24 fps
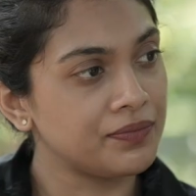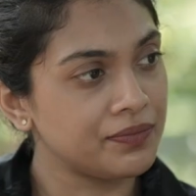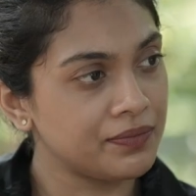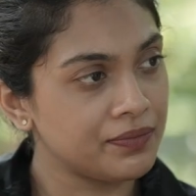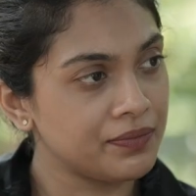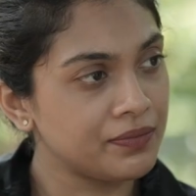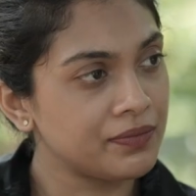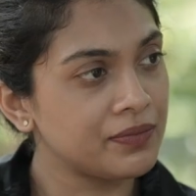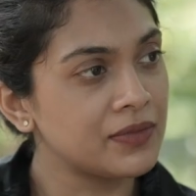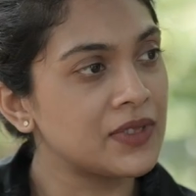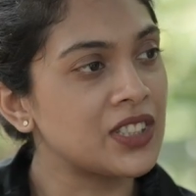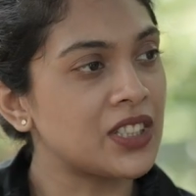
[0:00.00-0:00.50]

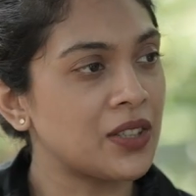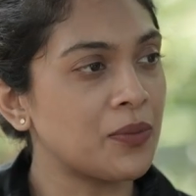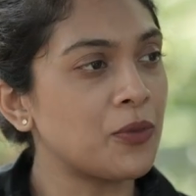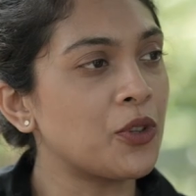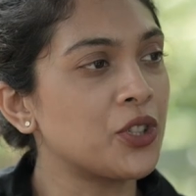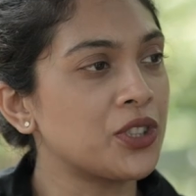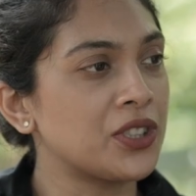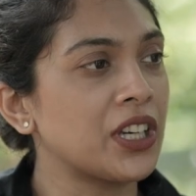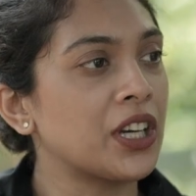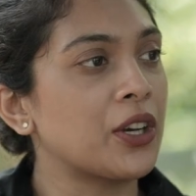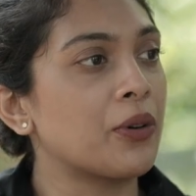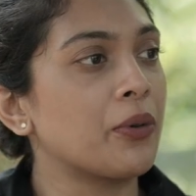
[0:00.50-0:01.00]
Only those. It's a
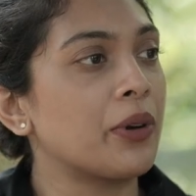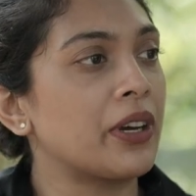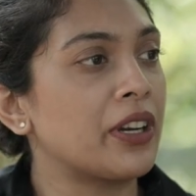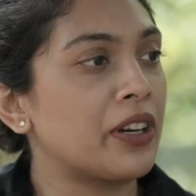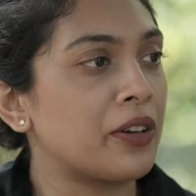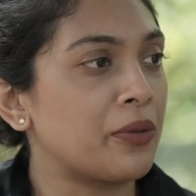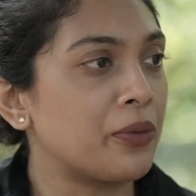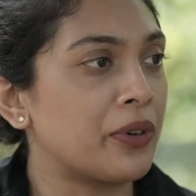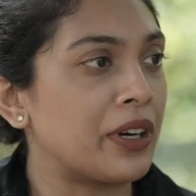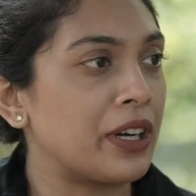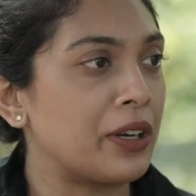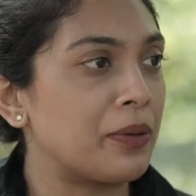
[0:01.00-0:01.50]
more secure
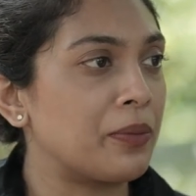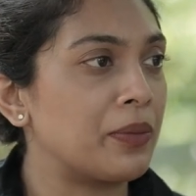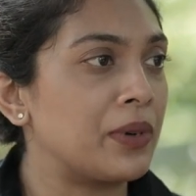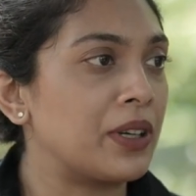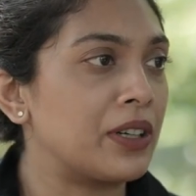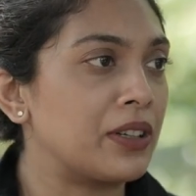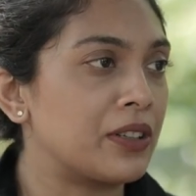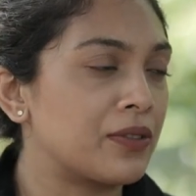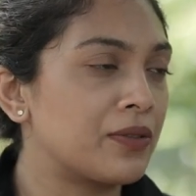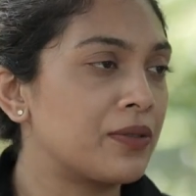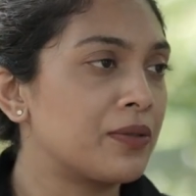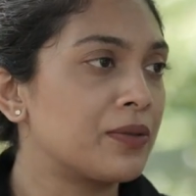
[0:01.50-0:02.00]
environment.
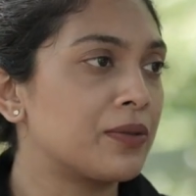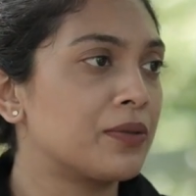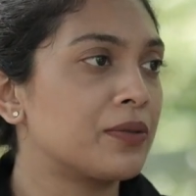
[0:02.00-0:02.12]
Yeah, it's a